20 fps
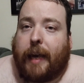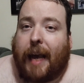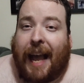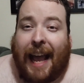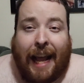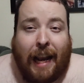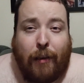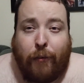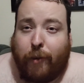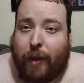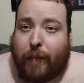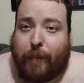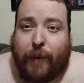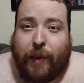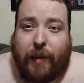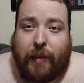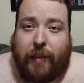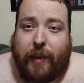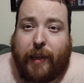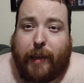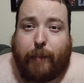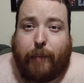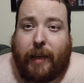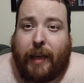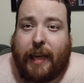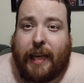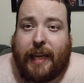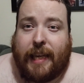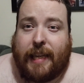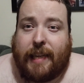Alan Rickman, I think,
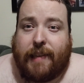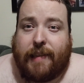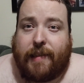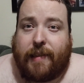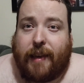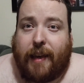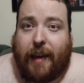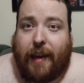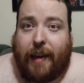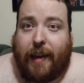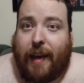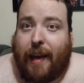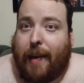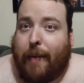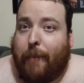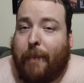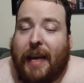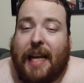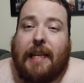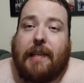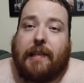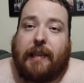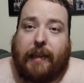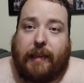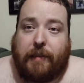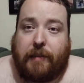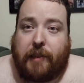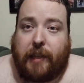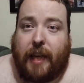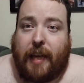plays an
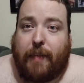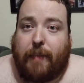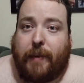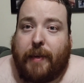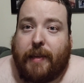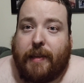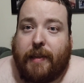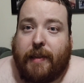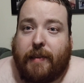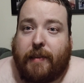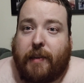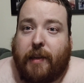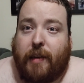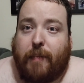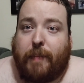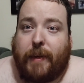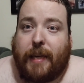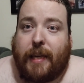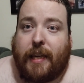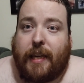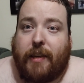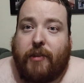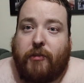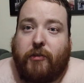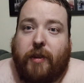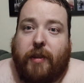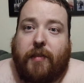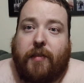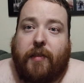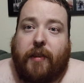amazing Snape. It's going to be
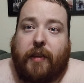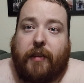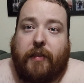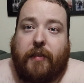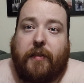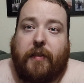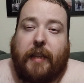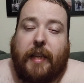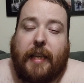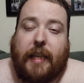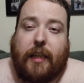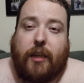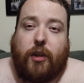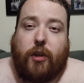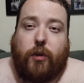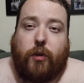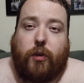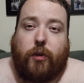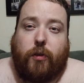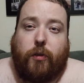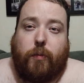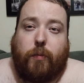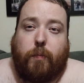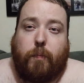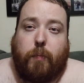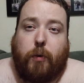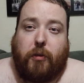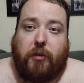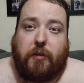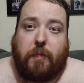interesting to see who could
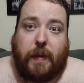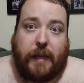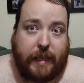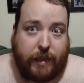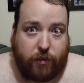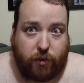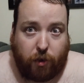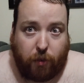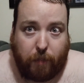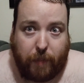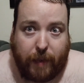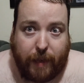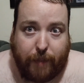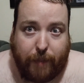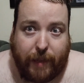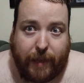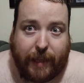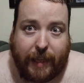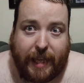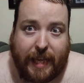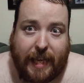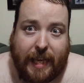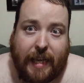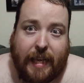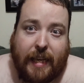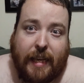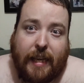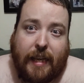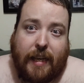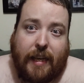possibly top him in the
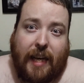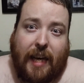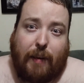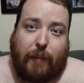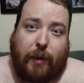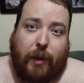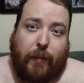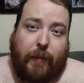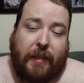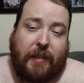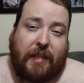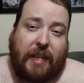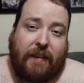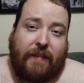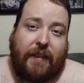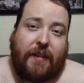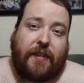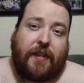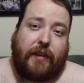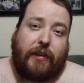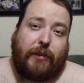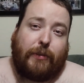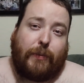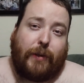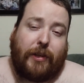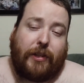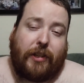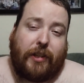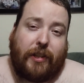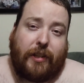upcoming TV series,
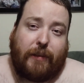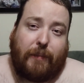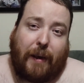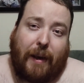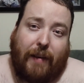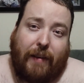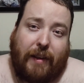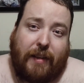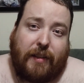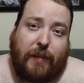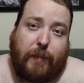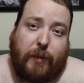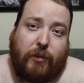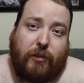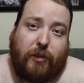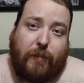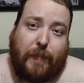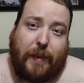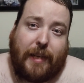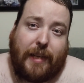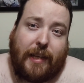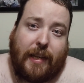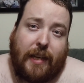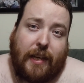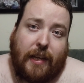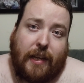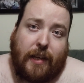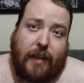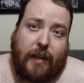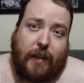which is apparently supposed to be
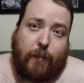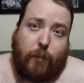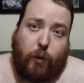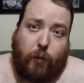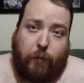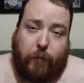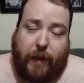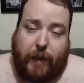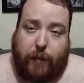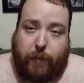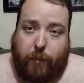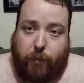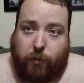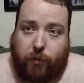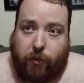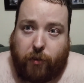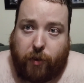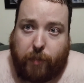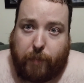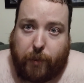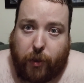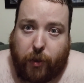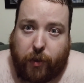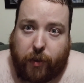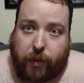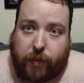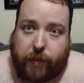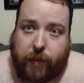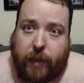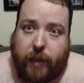more faithful to the
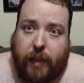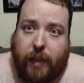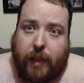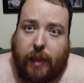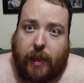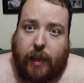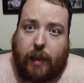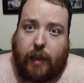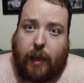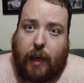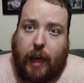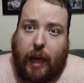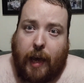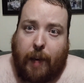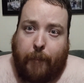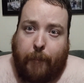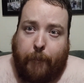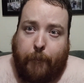books. But